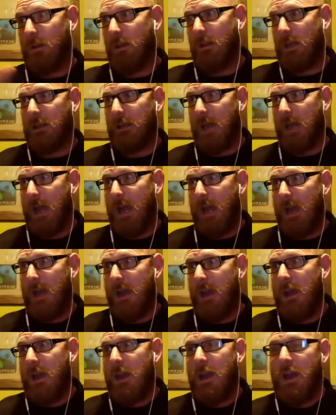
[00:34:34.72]
like that,
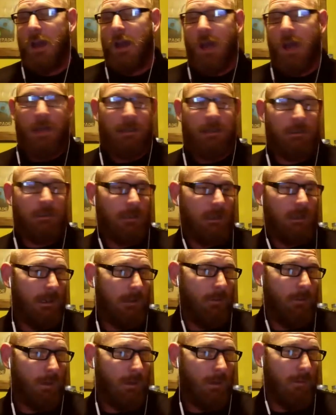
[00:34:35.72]
I did it
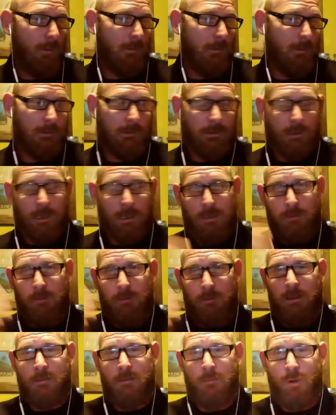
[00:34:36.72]
where it was just kind of
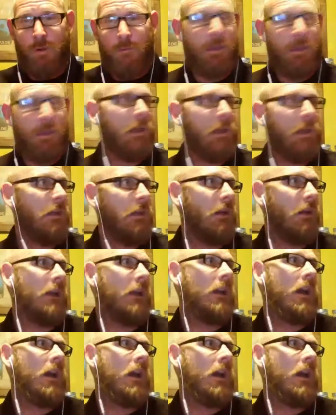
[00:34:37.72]
in the moment, and I